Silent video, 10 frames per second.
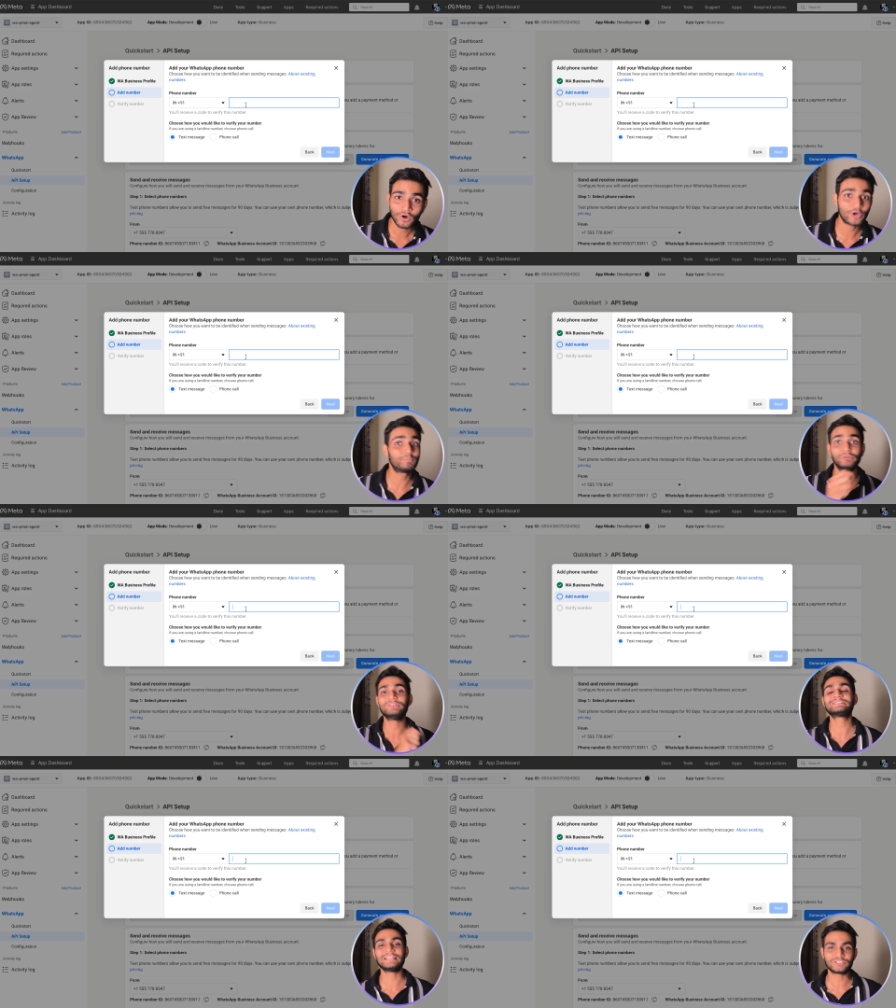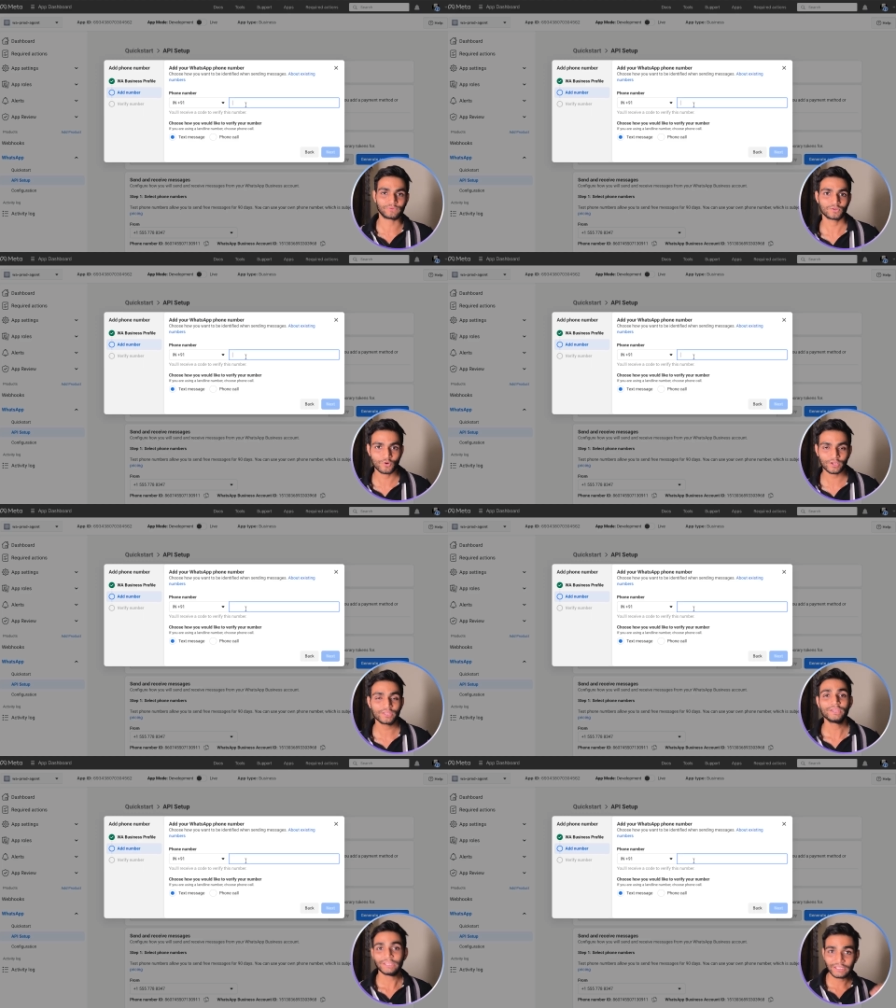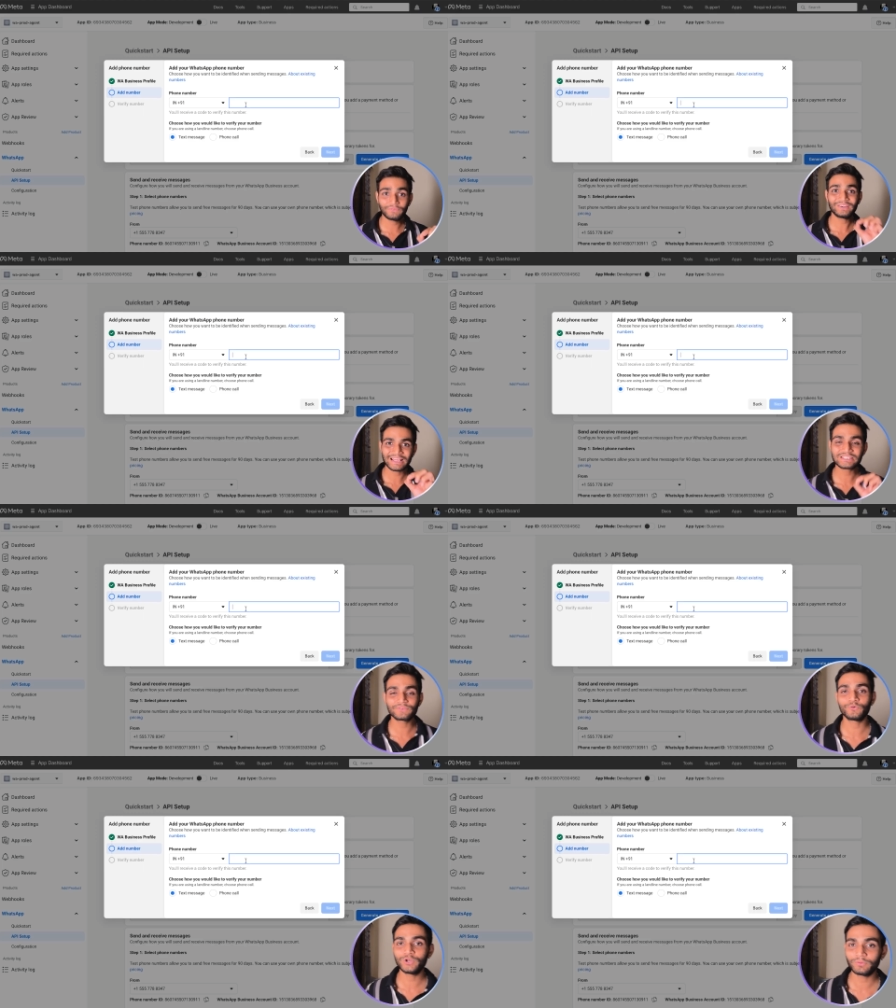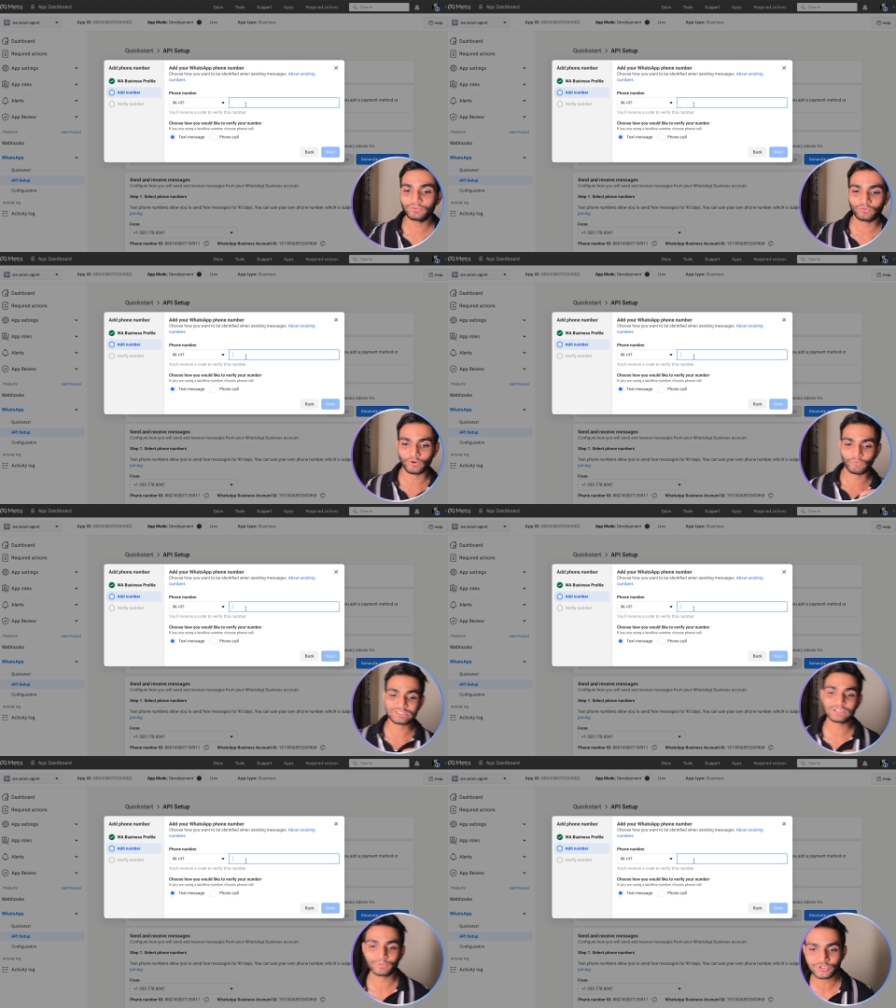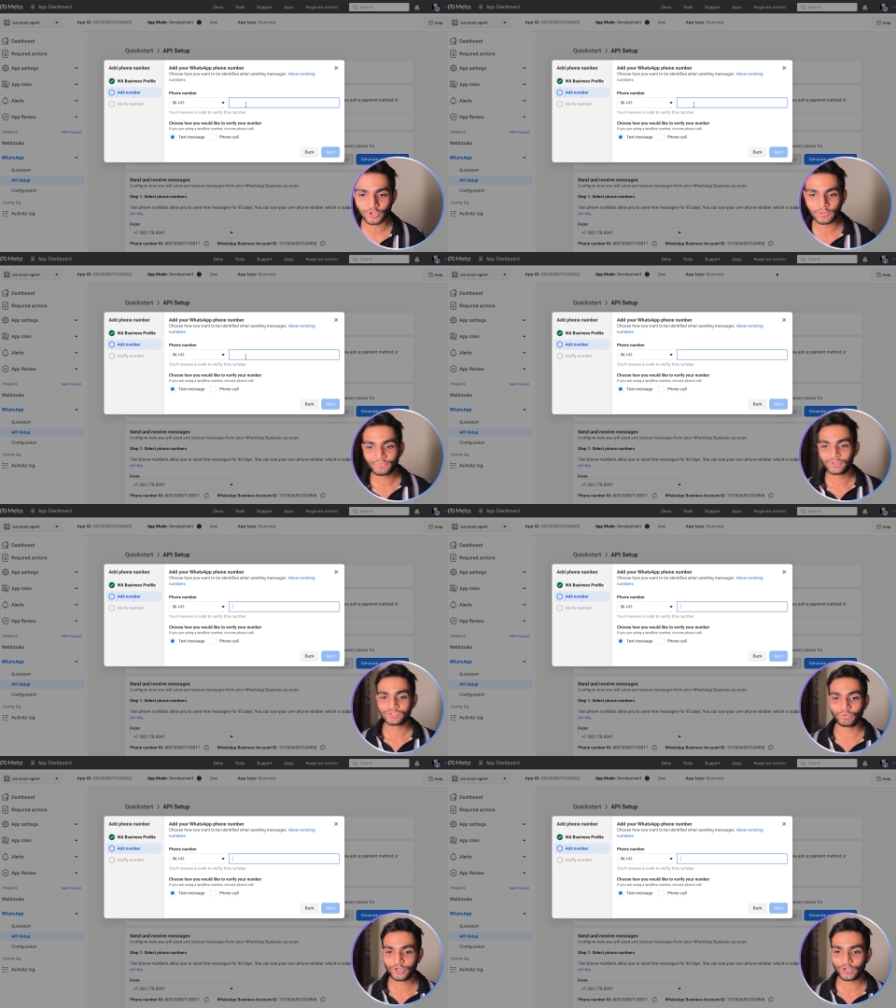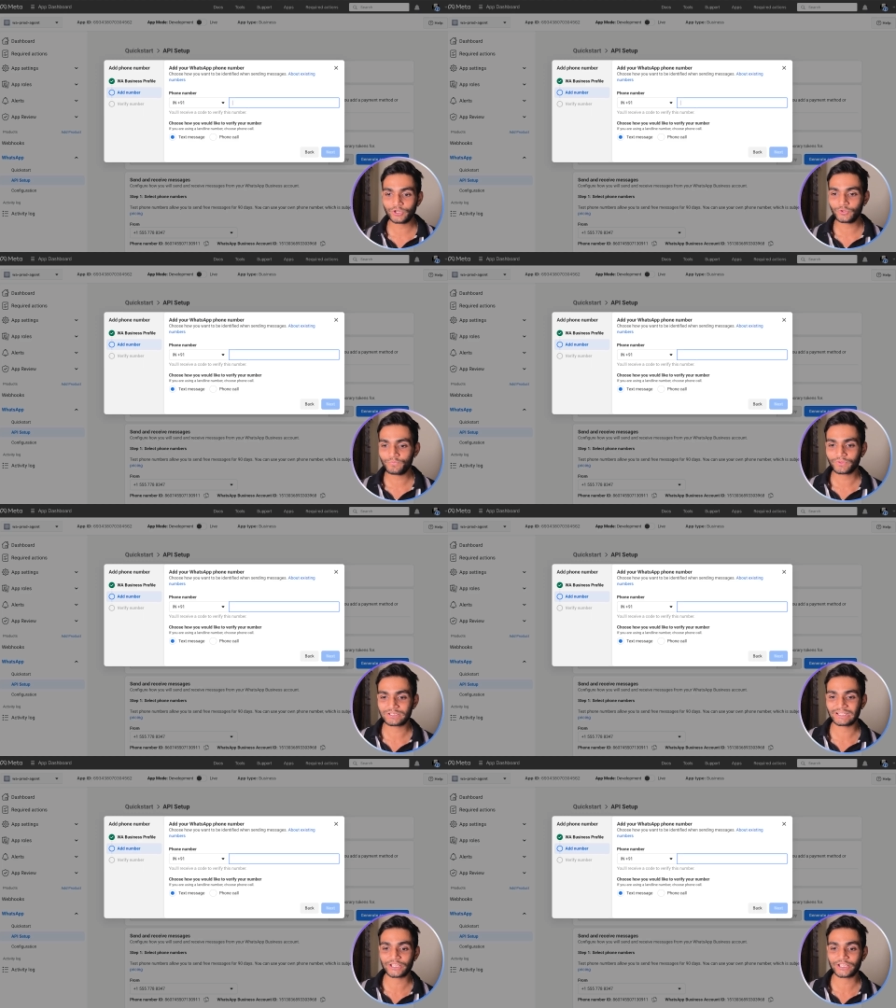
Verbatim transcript: or previously as well okay if it has the phone number whatsapp installed so what you can do it's an